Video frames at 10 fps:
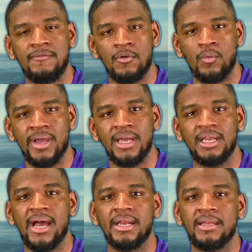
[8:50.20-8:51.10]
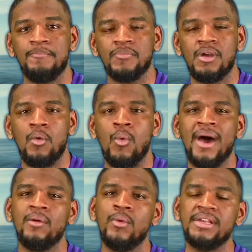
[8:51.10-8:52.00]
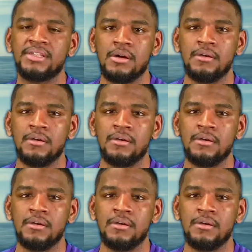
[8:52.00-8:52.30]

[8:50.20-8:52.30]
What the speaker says: we suffer redlining? Why do we